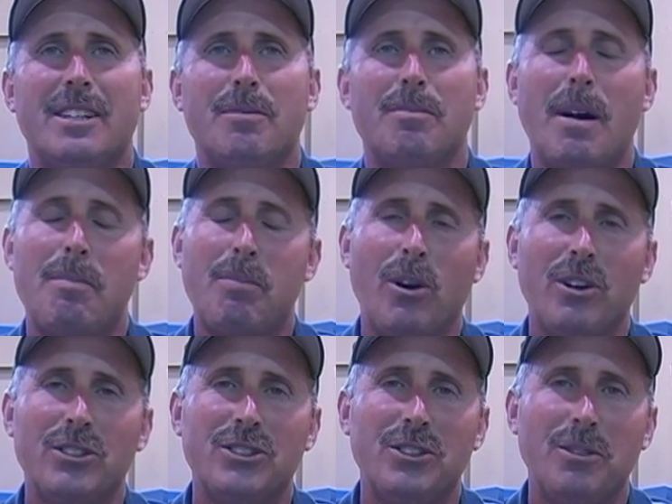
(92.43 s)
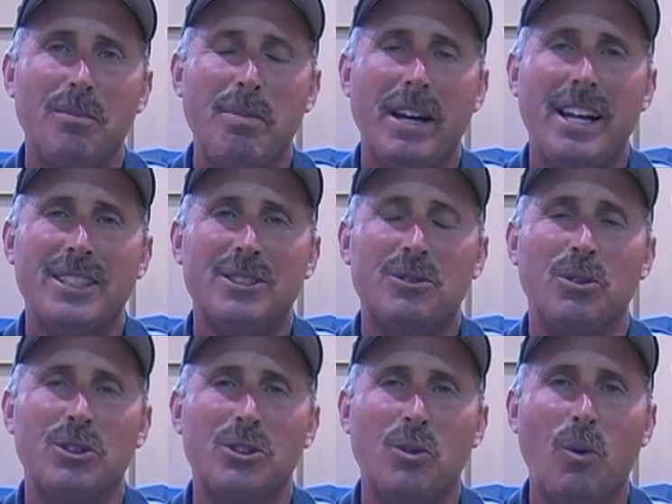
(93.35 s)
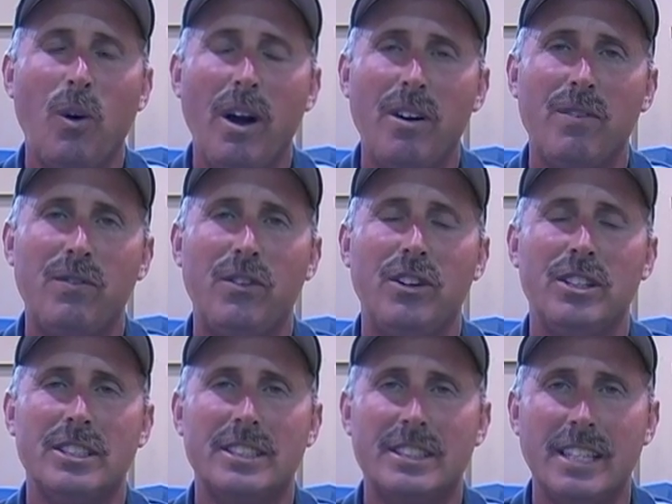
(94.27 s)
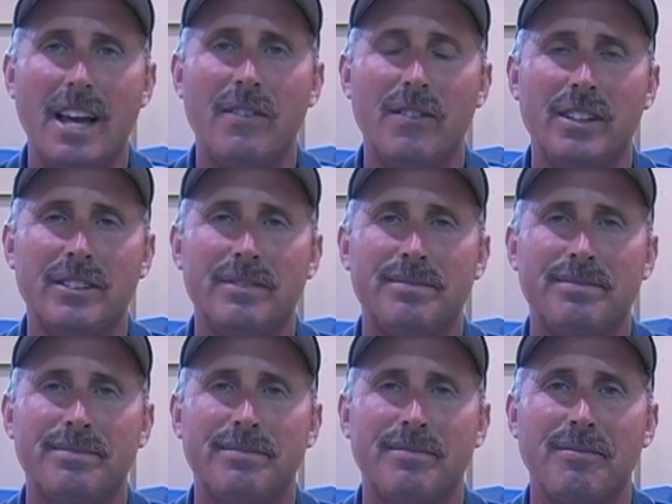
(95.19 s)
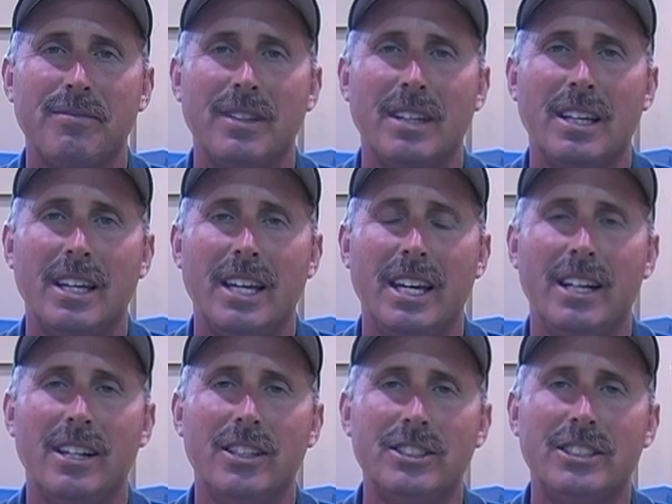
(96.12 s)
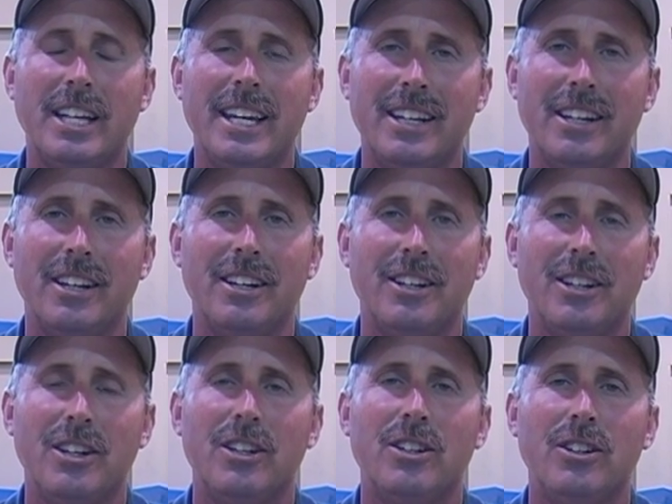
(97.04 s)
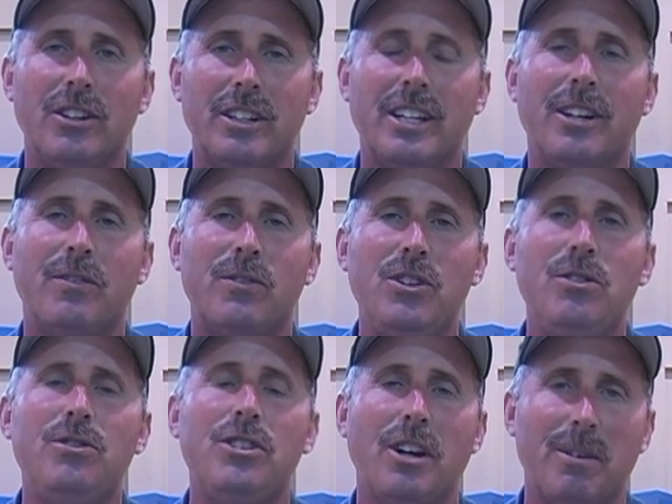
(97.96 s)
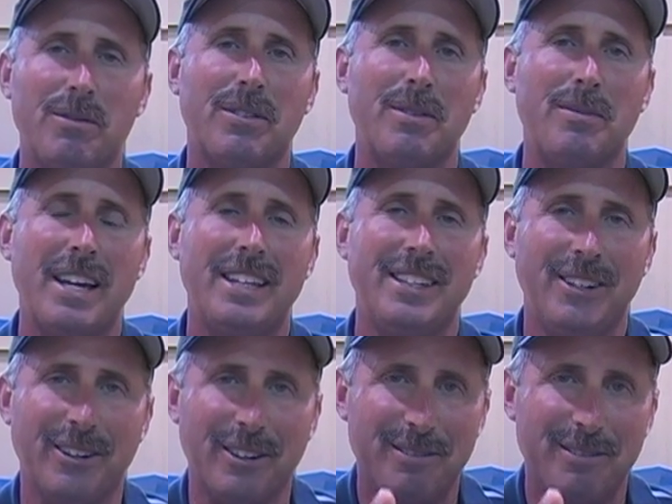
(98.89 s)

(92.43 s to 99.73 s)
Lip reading: My personal best was 12'7", and let's take a look at a few jumps from that year.